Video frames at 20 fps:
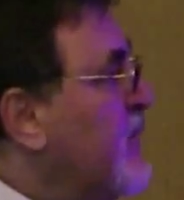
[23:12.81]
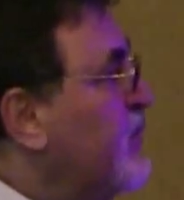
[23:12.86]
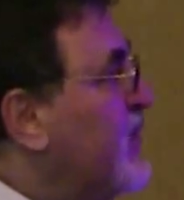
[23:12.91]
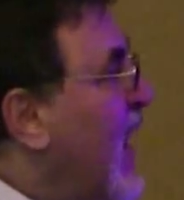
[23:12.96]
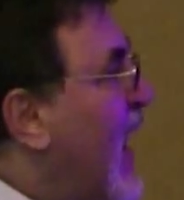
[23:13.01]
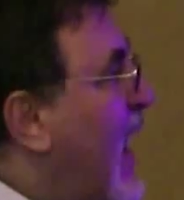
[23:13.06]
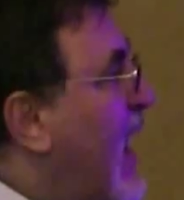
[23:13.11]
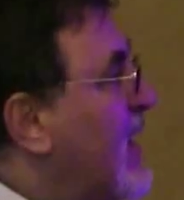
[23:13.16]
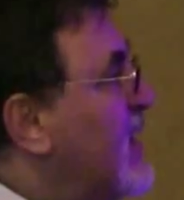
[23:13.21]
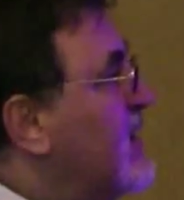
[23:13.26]

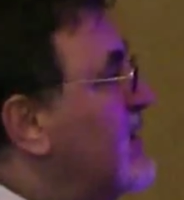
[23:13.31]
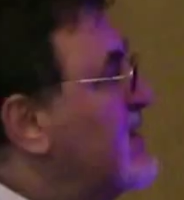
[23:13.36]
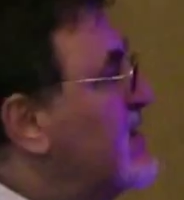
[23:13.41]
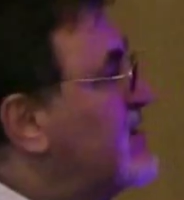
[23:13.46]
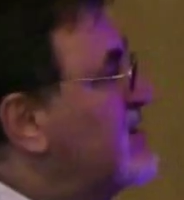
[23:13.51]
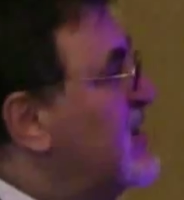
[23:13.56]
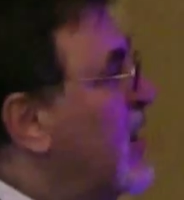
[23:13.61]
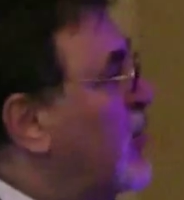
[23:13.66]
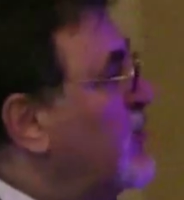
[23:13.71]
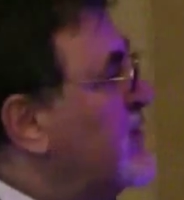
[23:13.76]
and this is
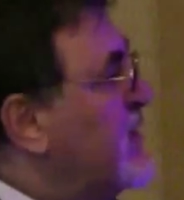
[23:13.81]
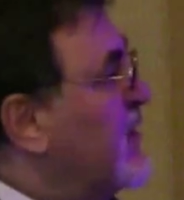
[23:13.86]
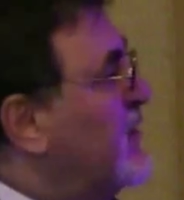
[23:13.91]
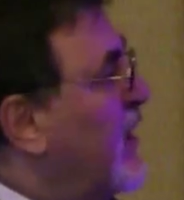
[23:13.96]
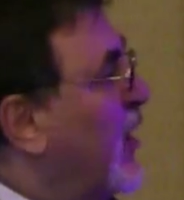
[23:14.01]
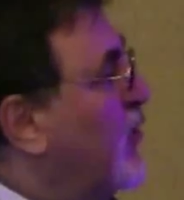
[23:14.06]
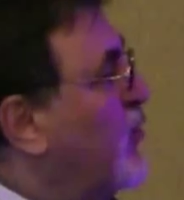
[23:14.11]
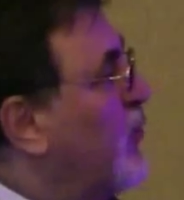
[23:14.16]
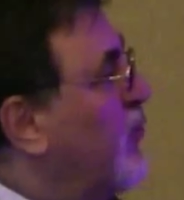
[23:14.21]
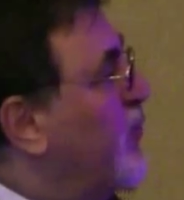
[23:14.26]
a central
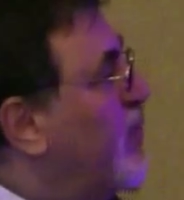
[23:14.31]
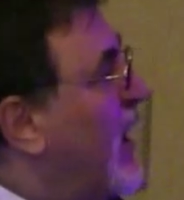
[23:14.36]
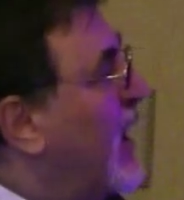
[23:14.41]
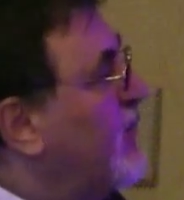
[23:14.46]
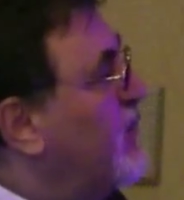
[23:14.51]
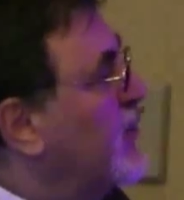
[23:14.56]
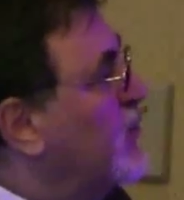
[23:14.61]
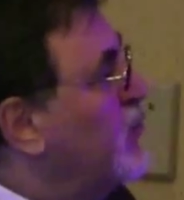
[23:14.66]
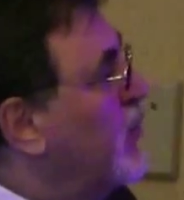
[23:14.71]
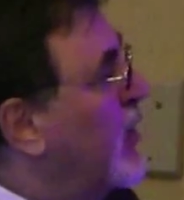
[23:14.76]

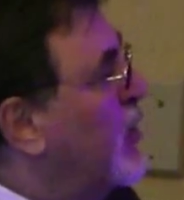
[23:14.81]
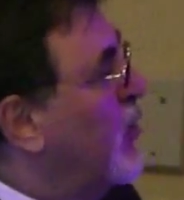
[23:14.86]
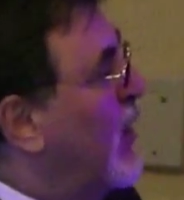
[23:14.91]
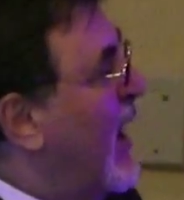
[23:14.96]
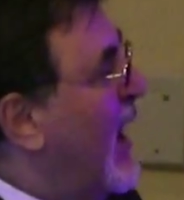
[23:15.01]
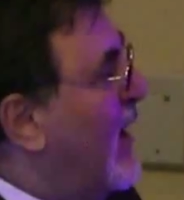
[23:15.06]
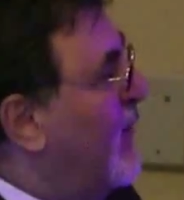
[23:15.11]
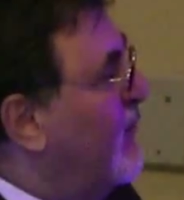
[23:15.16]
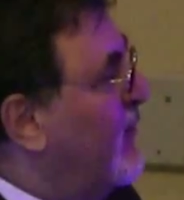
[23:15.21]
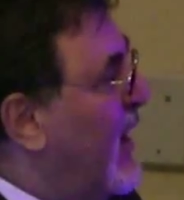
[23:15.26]
compartment where you
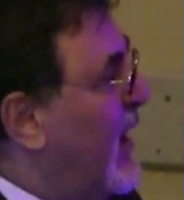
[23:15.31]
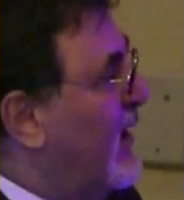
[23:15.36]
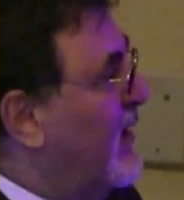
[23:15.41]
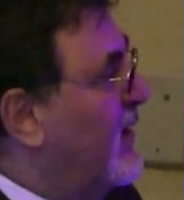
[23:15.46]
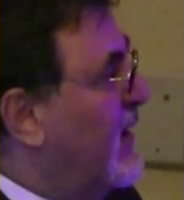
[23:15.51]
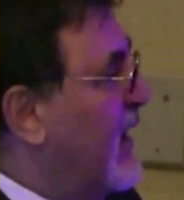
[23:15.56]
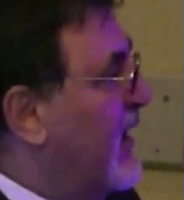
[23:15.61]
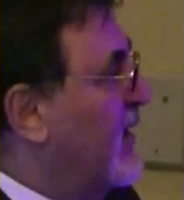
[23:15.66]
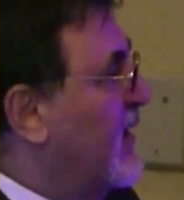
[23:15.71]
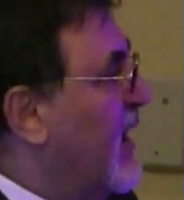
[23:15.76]
have like
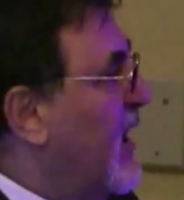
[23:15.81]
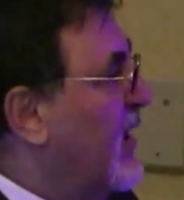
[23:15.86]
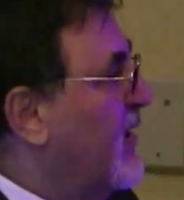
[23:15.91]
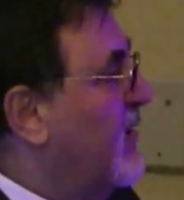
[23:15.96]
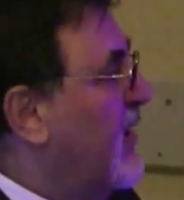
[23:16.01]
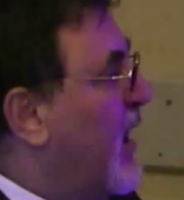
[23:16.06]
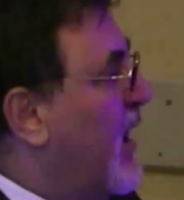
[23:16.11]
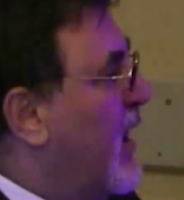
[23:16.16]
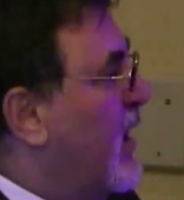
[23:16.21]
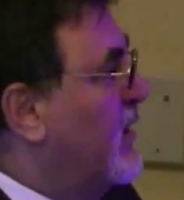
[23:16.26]

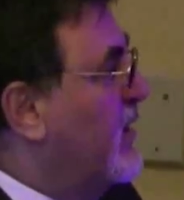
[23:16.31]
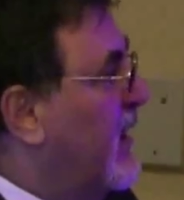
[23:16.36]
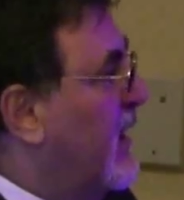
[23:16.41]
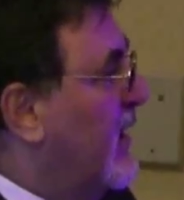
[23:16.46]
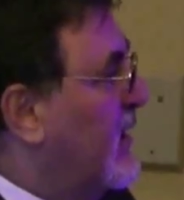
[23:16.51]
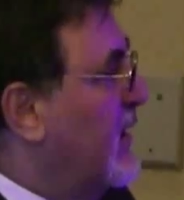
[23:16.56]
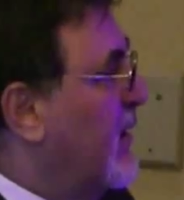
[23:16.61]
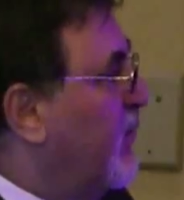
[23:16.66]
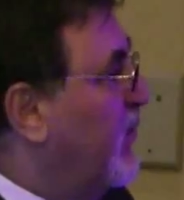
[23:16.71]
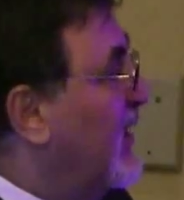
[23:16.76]

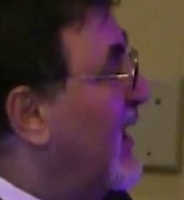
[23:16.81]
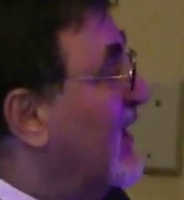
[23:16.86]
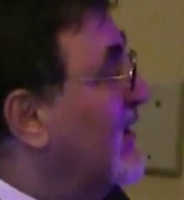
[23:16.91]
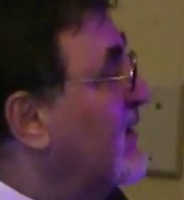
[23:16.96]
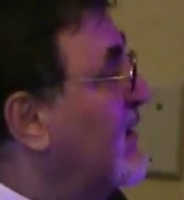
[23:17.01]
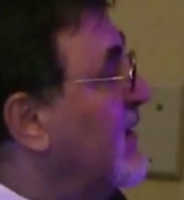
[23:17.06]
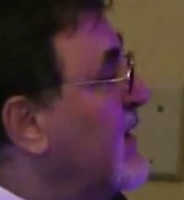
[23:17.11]
the blood,